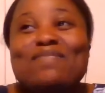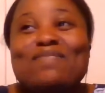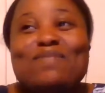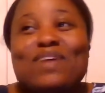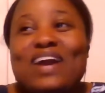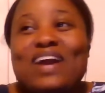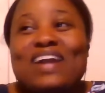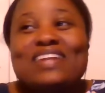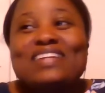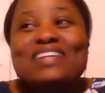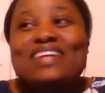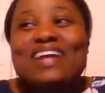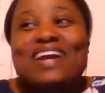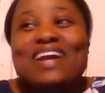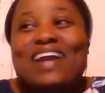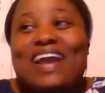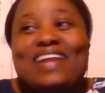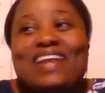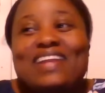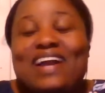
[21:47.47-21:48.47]
Well,
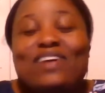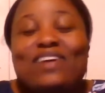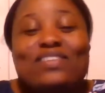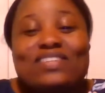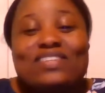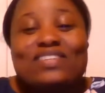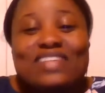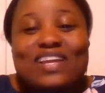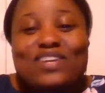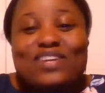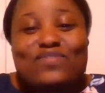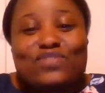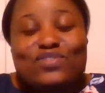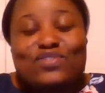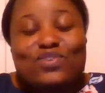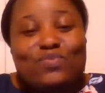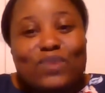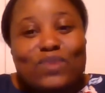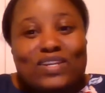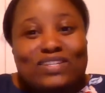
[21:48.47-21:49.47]
I honestly, I don't even
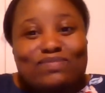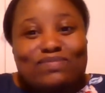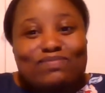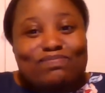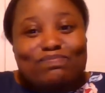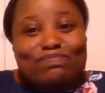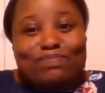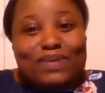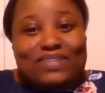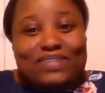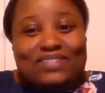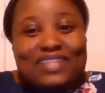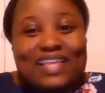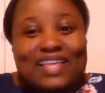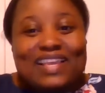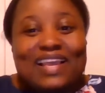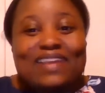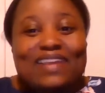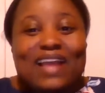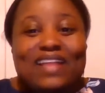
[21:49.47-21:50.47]
know what a bust,
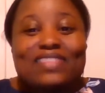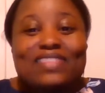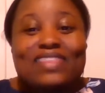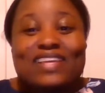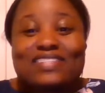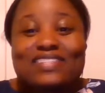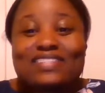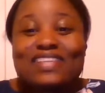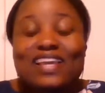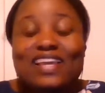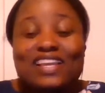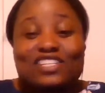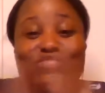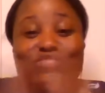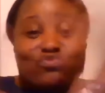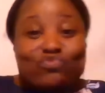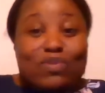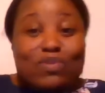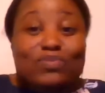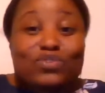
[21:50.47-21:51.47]
like, unless like it's
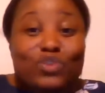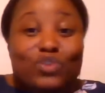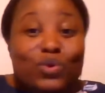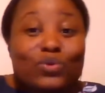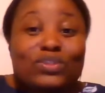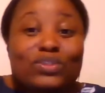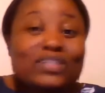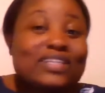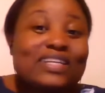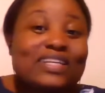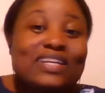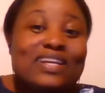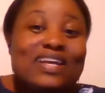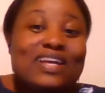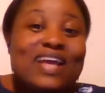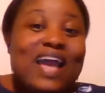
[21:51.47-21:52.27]
ripped totally.